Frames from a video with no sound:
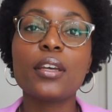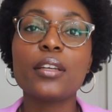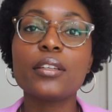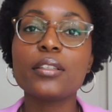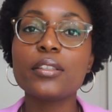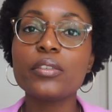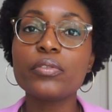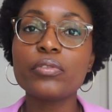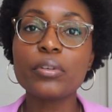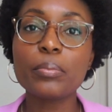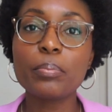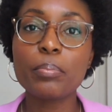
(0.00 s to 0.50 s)

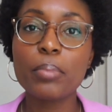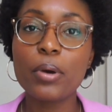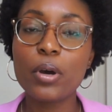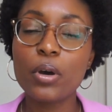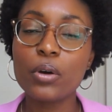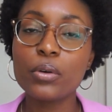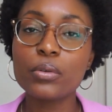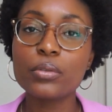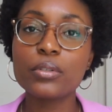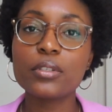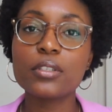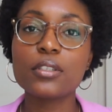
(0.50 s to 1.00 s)
different
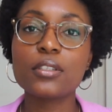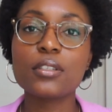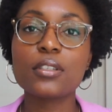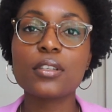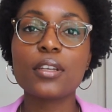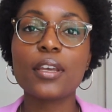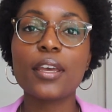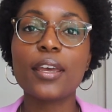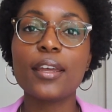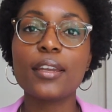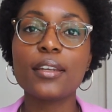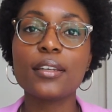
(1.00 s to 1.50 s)
posts,
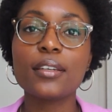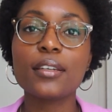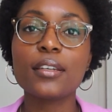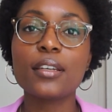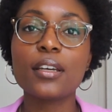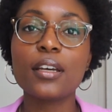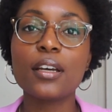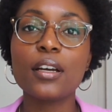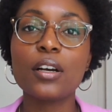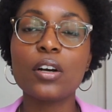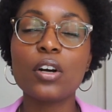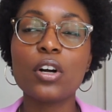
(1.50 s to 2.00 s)
and
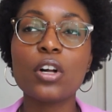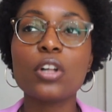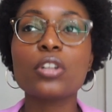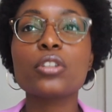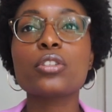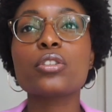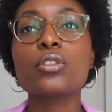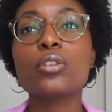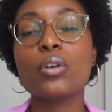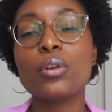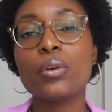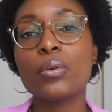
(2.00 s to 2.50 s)

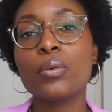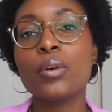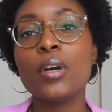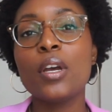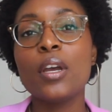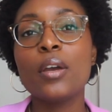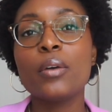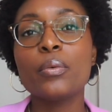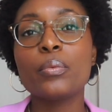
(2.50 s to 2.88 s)
also